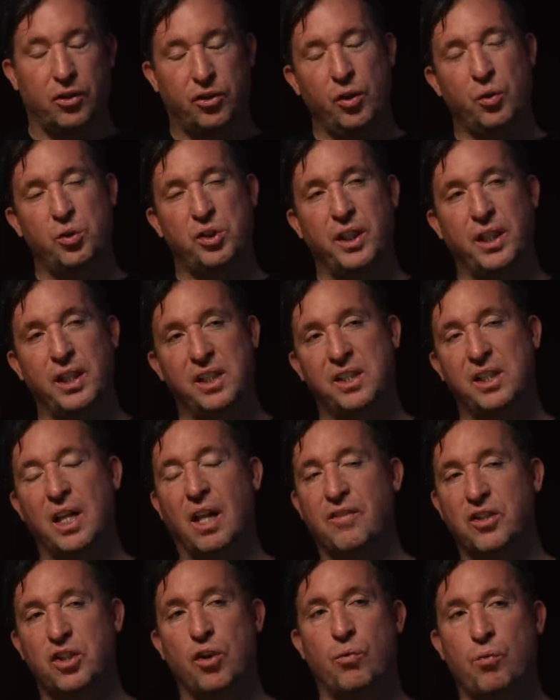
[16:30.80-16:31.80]
Do you see
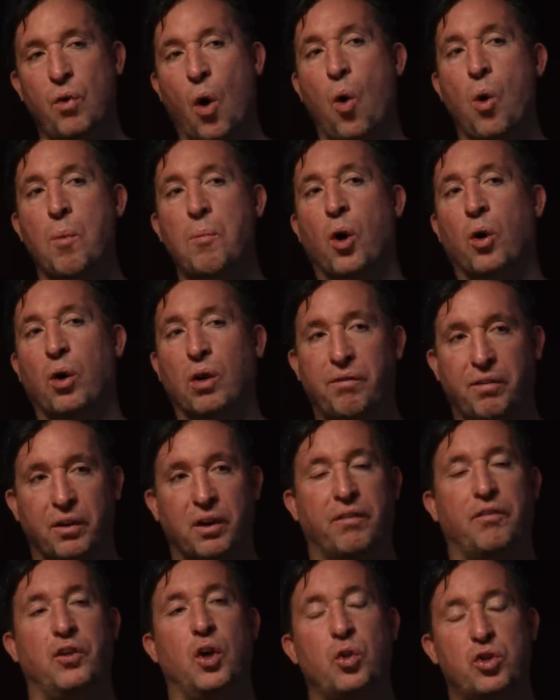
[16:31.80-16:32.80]
yourself as a role model for
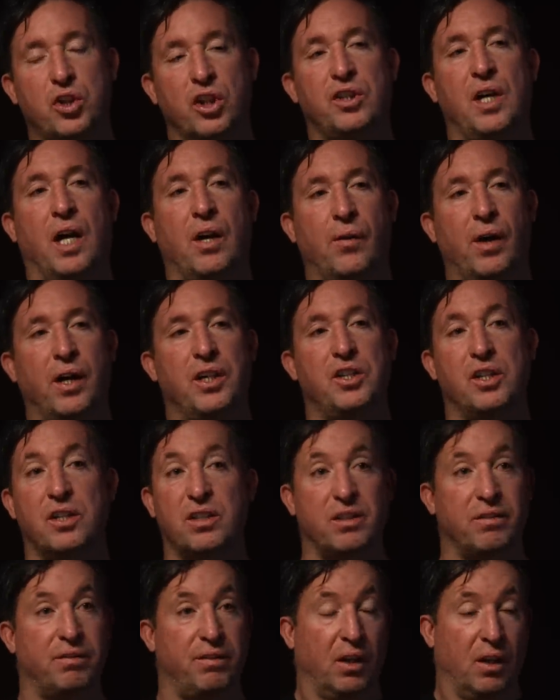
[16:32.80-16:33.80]
the future
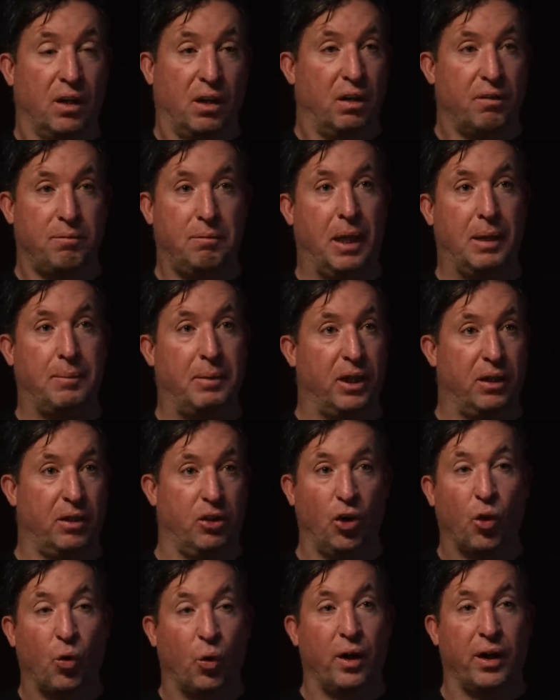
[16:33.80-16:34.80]
generations of, of maybe
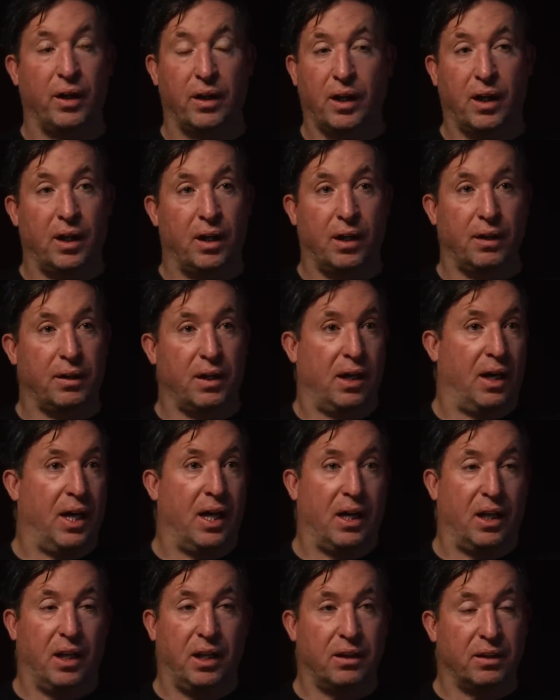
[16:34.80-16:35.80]
young uh,
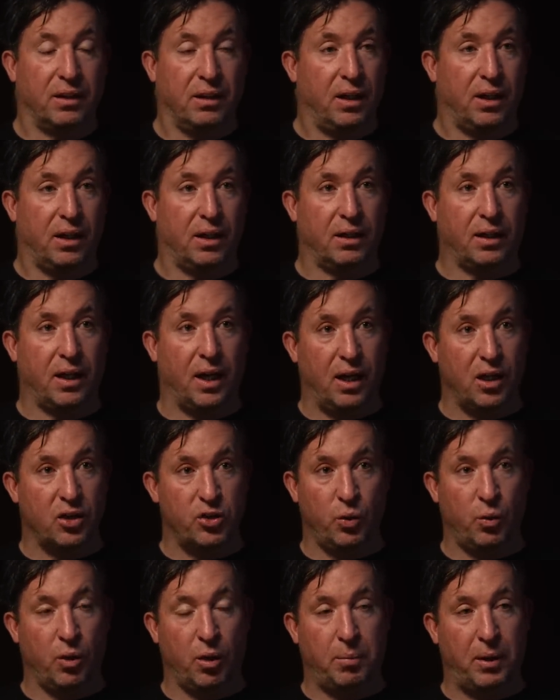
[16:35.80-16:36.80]
Canadian uh, girls
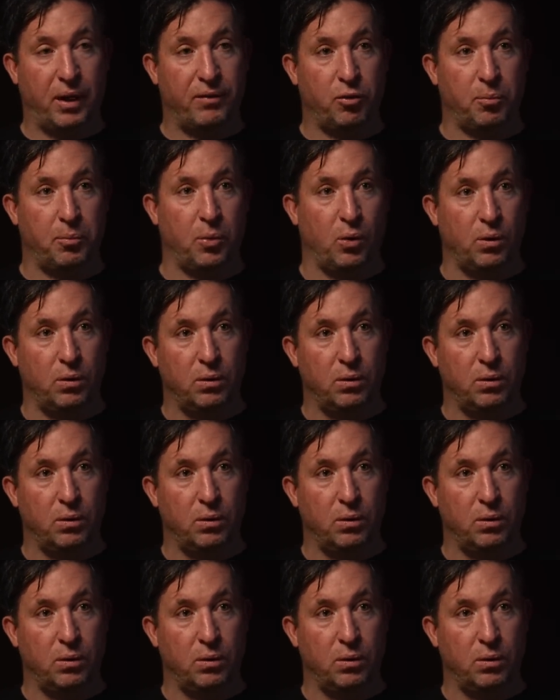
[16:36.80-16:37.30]
who want to play football?